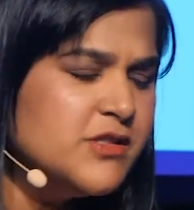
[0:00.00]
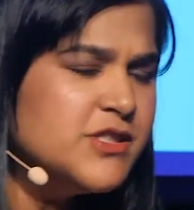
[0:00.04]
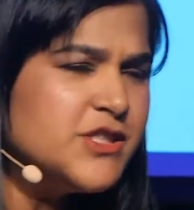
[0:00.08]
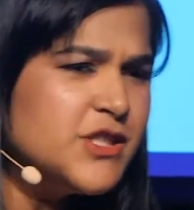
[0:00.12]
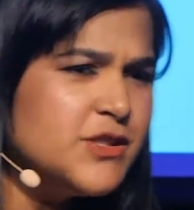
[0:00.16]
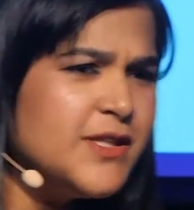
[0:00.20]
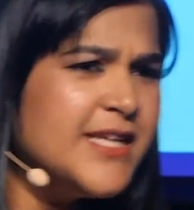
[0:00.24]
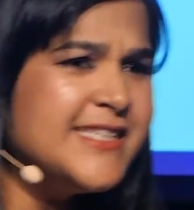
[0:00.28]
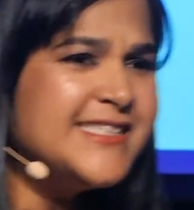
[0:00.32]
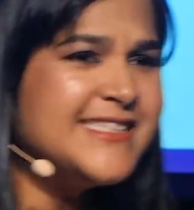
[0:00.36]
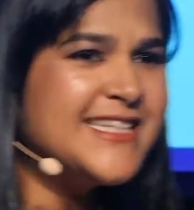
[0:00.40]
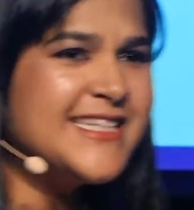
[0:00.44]

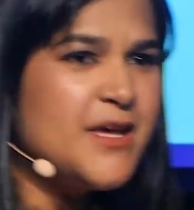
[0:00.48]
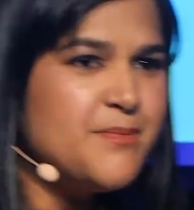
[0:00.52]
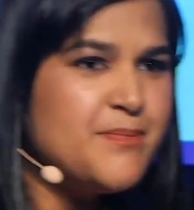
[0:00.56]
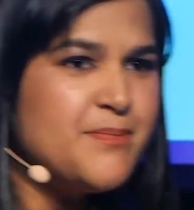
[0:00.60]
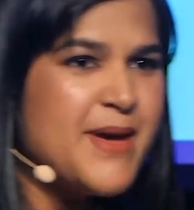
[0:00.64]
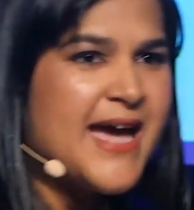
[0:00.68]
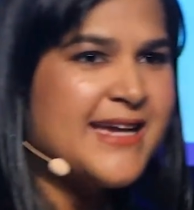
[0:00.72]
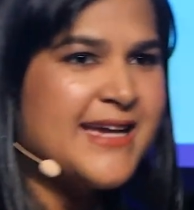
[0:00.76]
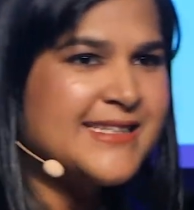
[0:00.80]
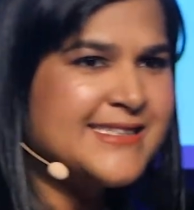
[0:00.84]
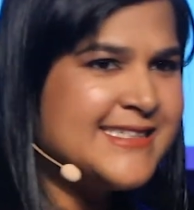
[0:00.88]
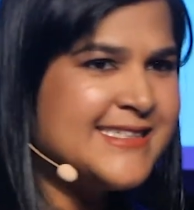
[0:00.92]
So let's get
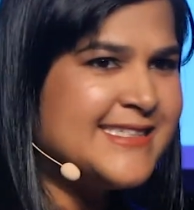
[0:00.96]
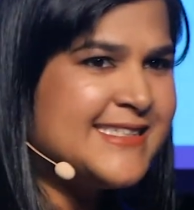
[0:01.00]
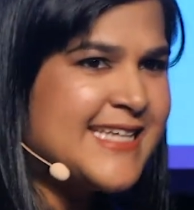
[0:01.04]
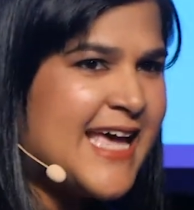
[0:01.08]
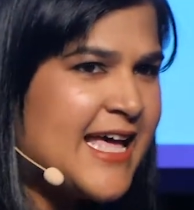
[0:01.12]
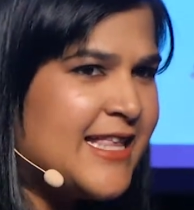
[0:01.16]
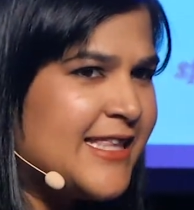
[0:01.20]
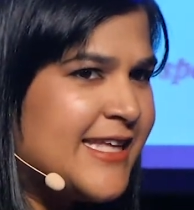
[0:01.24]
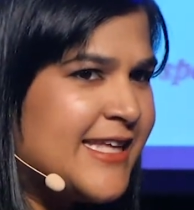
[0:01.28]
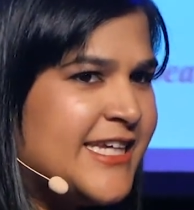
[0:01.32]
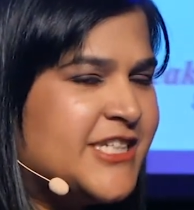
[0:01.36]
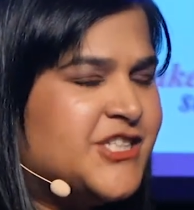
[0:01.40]
back to
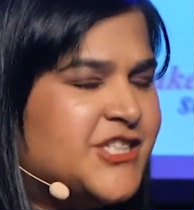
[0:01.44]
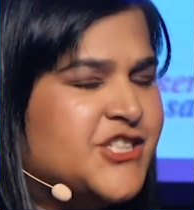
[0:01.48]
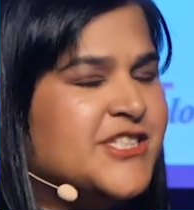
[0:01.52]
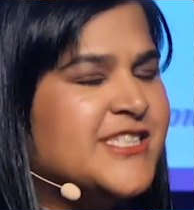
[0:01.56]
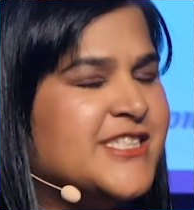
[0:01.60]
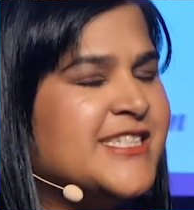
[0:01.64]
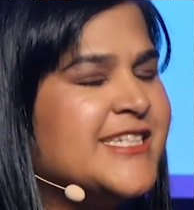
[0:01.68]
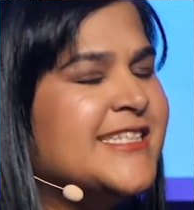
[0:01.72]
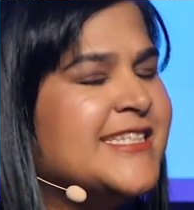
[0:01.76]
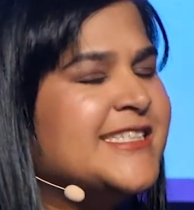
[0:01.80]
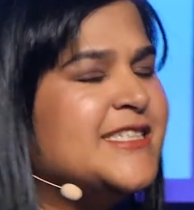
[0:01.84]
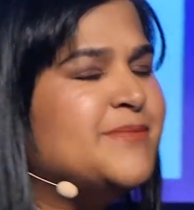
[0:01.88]
Sally.
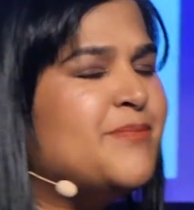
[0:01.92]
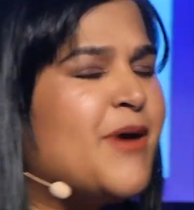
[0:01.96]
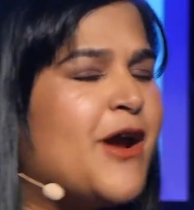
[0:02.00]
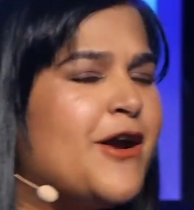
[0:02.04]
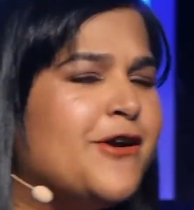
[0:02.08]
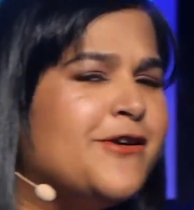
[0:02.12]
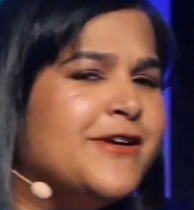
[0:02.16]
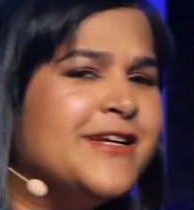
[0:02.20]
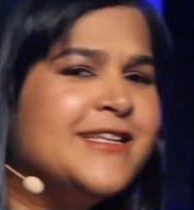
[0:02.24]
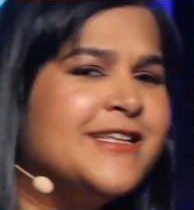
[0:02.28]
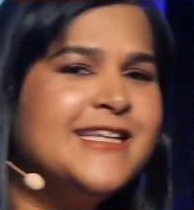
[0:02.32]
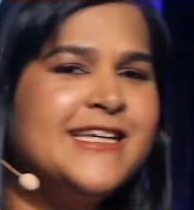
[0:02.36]
She's an
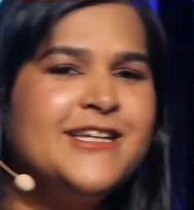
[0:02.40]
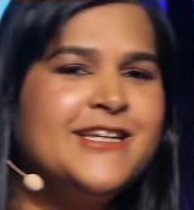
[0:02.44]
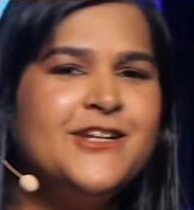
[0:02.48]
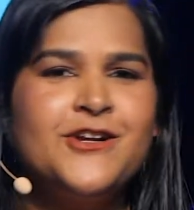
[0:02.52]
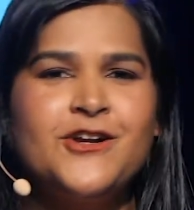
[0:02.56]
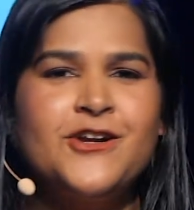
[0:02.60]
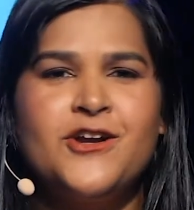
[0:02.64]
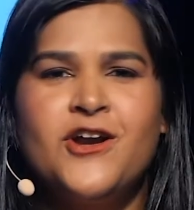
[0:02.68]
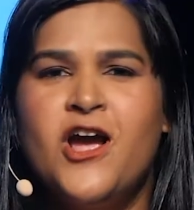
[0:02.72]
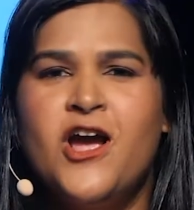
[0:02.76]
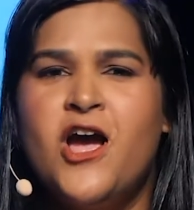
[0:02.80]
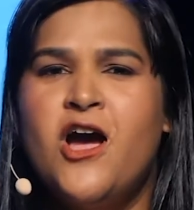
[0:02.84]
inspiring
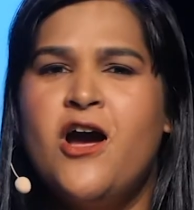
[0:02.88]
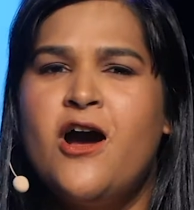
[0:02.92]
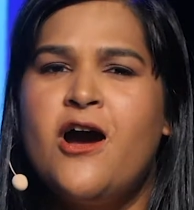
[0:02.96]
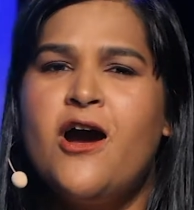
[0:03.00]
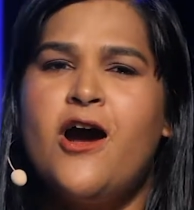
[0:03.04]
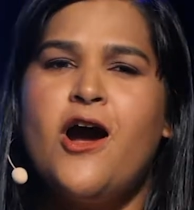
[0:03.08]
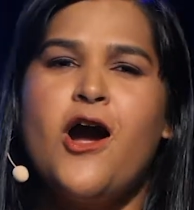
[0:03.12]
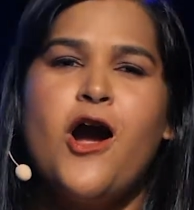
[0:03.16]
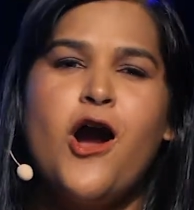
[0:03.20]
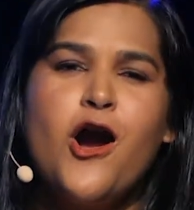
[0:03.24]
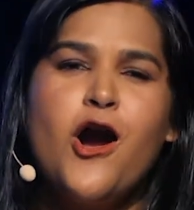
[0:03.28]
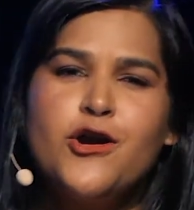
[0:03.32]
leader,
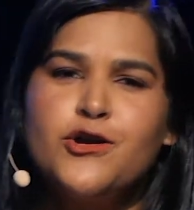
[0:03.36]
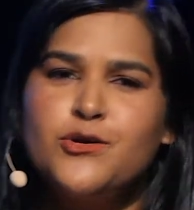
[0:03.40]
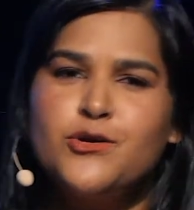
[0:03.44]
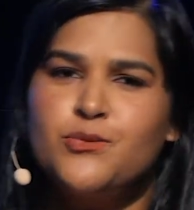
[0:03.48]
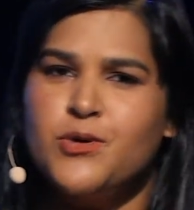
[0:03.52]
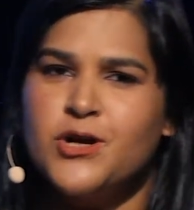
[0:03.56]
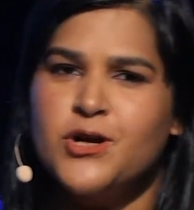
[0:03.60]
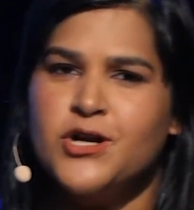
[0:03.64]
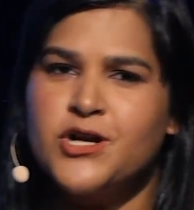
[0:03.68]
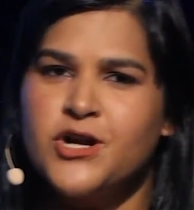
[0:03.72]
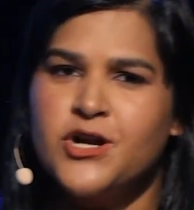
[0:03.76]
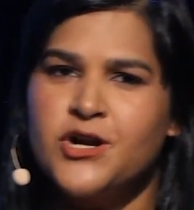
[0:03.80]
a
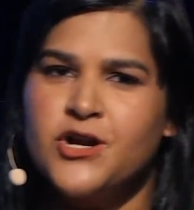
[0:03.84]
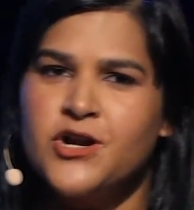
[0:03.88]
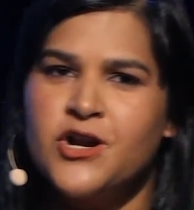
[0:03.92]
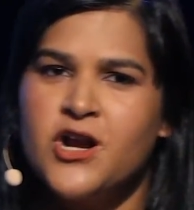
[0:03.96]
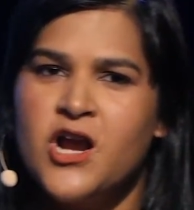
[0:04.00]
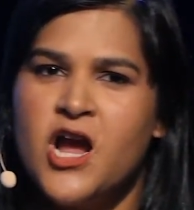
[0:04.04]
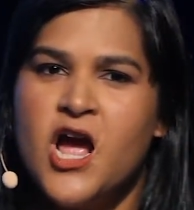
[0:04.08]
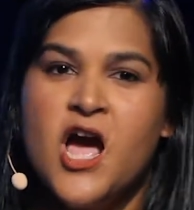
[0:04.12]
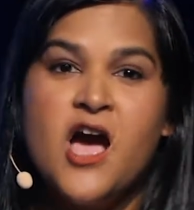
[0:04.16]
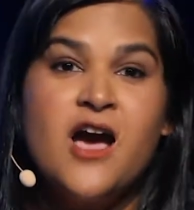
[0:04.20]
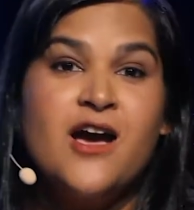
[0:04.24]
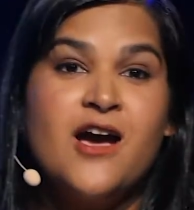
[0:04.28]
hard
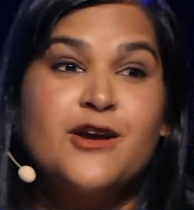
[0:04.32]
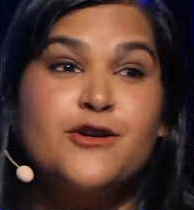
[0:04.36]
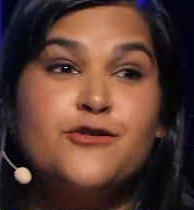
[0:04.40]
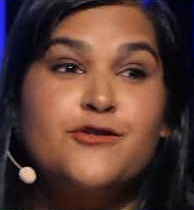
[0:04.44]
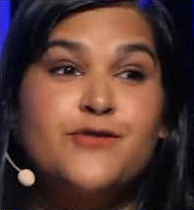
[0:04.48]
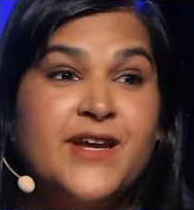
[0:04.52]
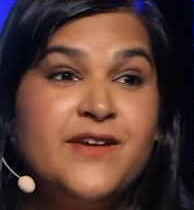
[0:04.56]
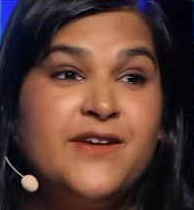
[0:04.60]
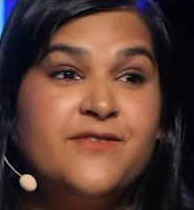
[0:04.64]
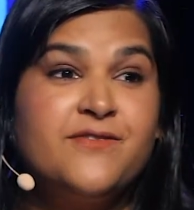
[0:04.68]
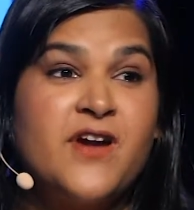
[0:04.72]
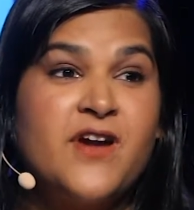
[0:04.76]
worker, a
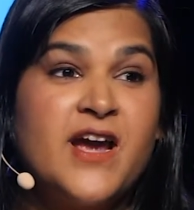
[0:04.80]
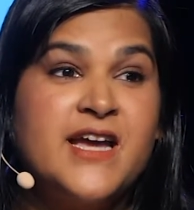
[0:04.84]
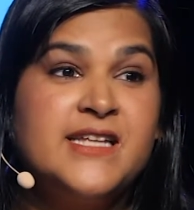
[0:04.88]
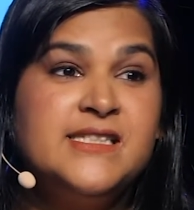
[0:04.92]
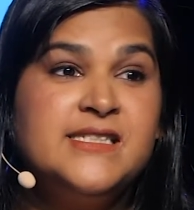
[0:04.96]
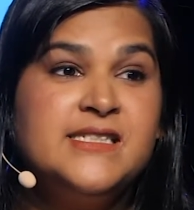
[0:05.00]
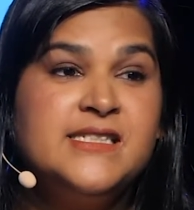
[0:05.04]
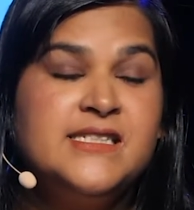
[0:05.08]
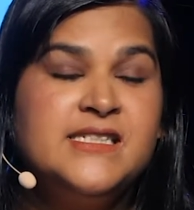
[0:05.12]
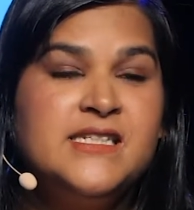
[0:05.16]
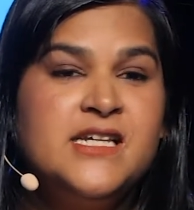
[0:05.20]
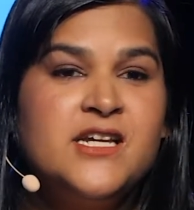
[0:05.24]
great
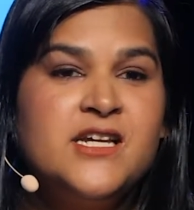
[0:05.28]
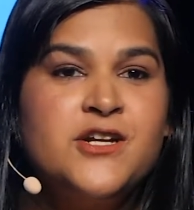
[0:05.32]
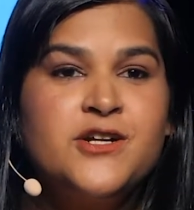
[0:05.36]
friend.